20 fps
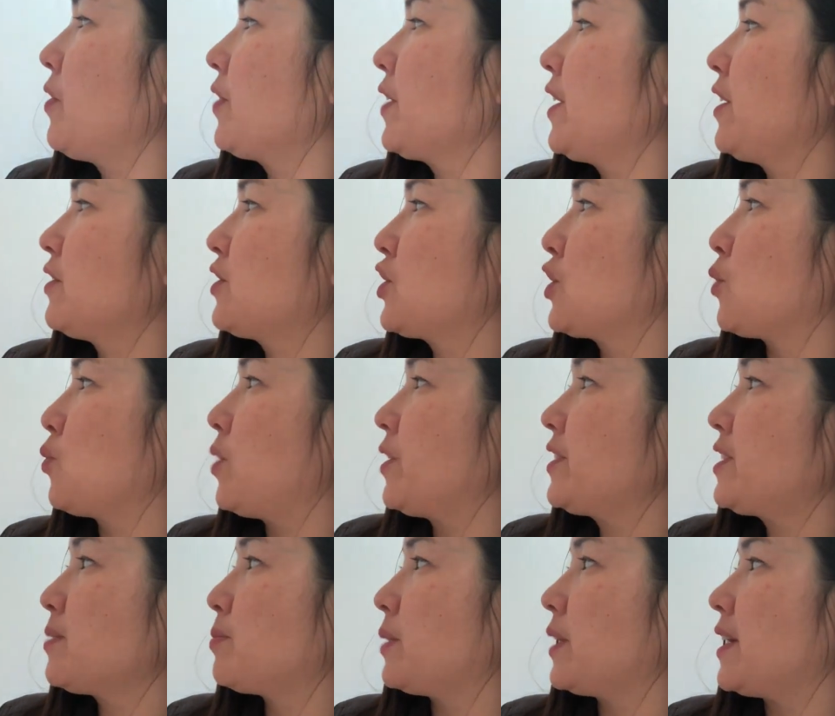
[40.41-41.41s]
here to the
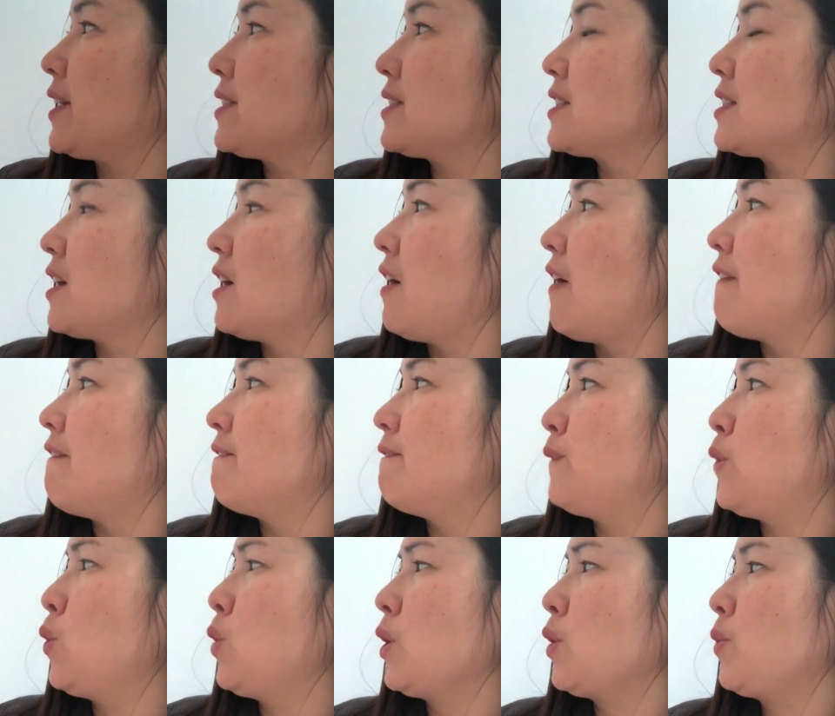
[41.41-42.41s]
ones place,
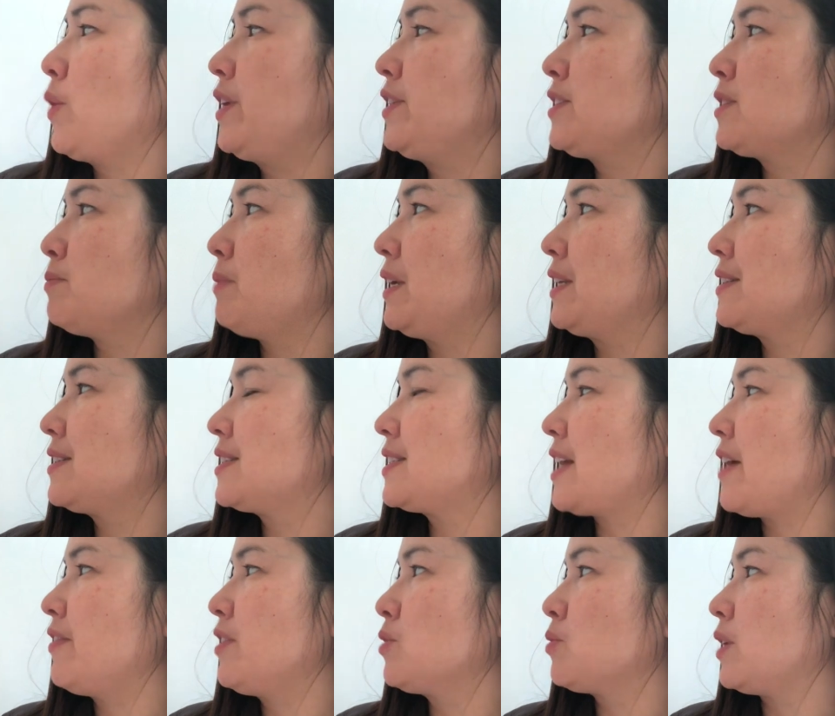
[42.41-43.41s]
4 ones minus
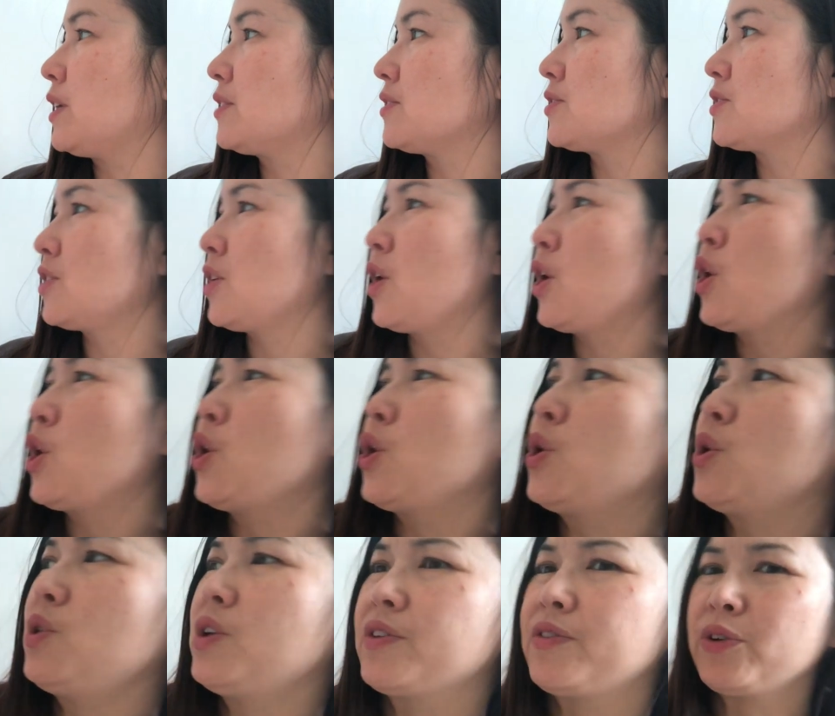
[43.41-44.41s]
7 ones.
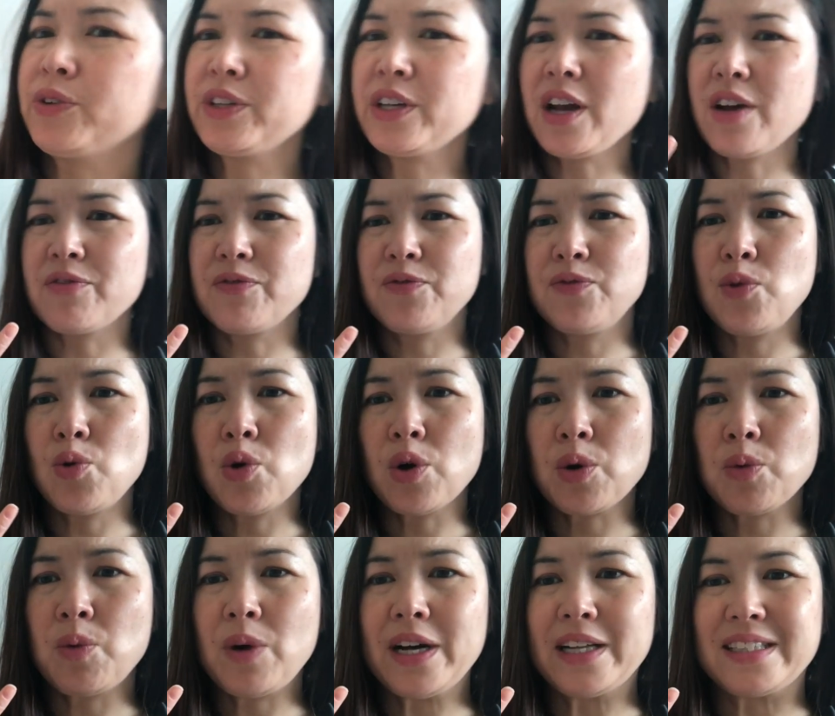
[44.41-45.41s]
Ooh, I've only got 4
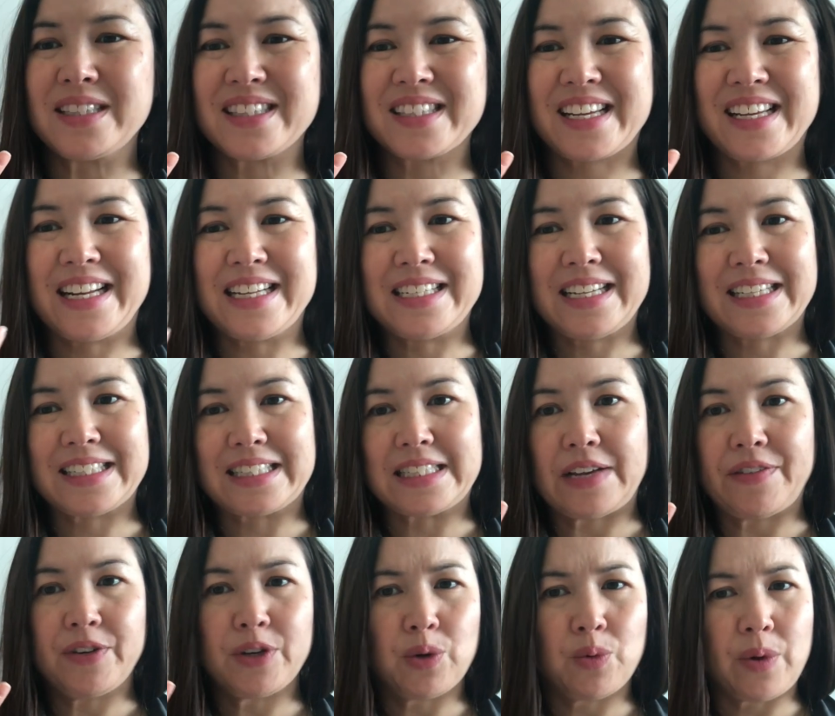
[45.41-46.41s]
ones. Can I take
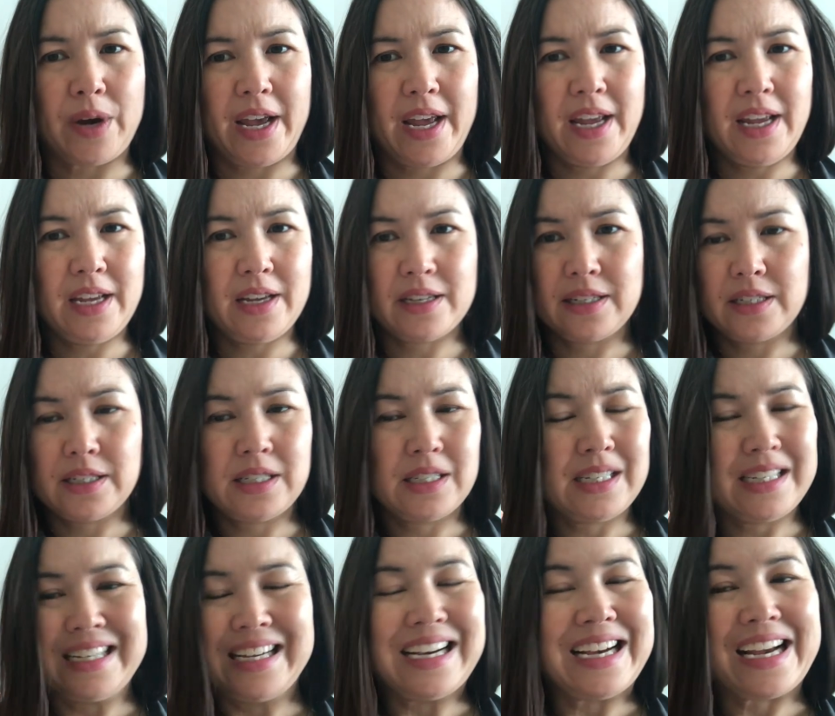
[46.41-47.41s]
7 away?
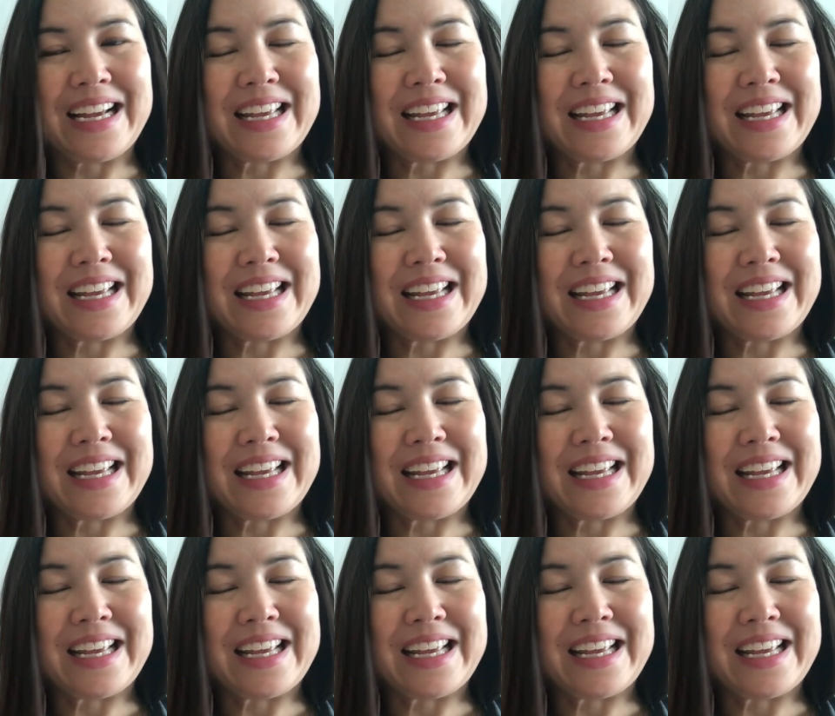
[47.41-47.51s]
I